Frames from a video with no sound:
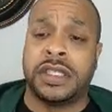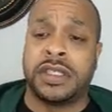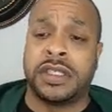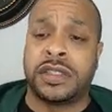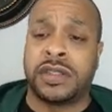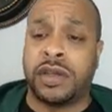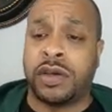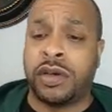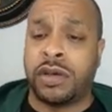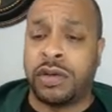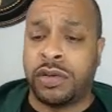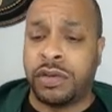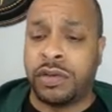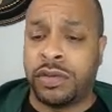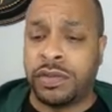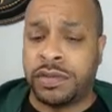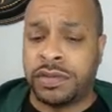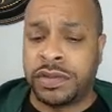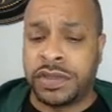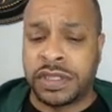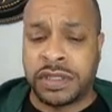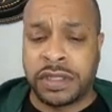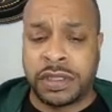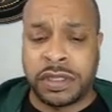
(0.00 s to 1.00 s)

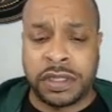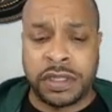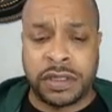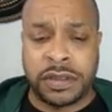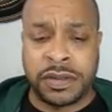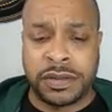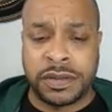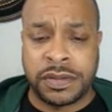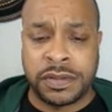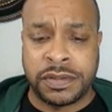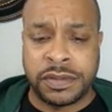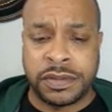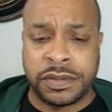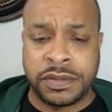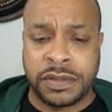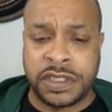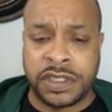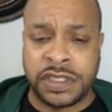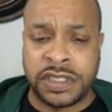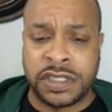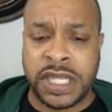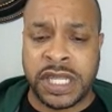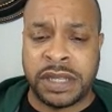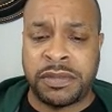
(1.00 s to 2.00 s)
So just gonna
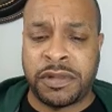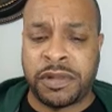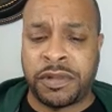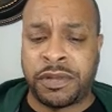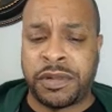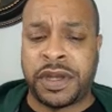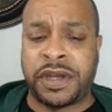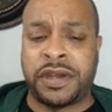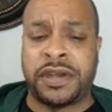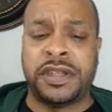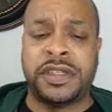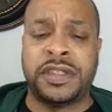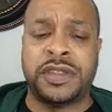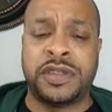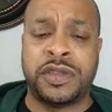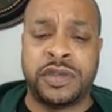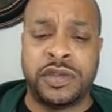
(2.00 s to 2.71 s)
just jam the rarity